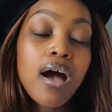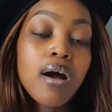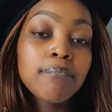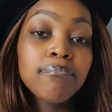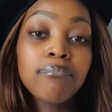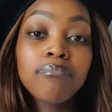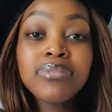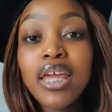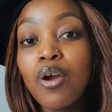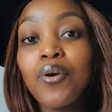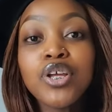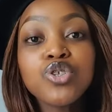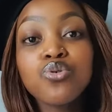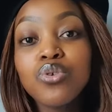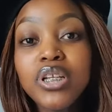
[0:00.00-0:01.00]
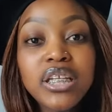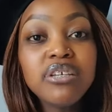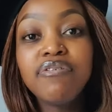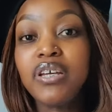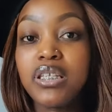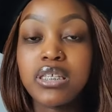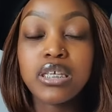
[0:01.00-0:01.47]
That way to
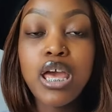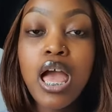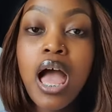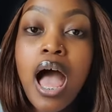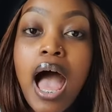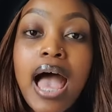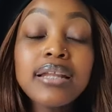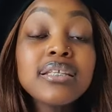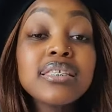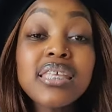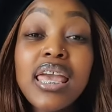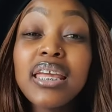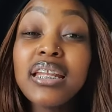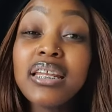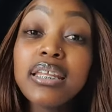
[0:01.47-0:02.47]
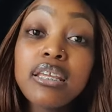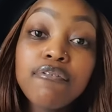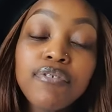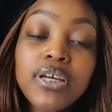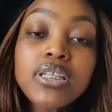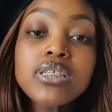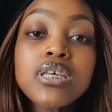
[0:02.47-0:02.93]
leave it. I'd say
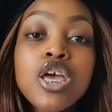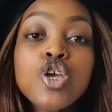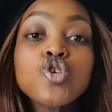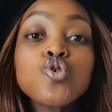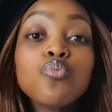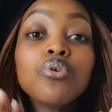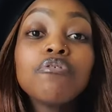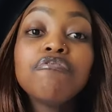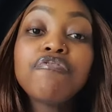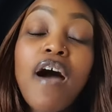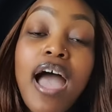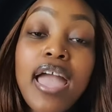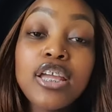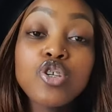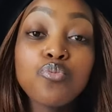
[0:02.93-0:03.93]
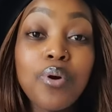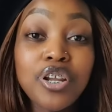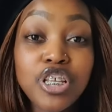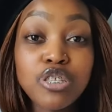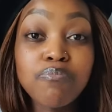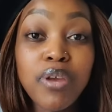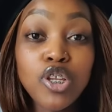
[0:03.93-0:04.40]
leave it. You will find what
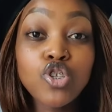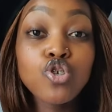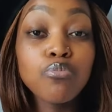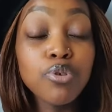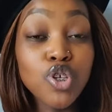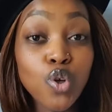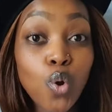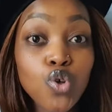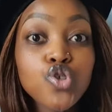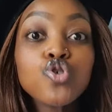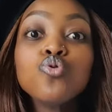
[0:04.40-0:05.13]
is meant to be yours.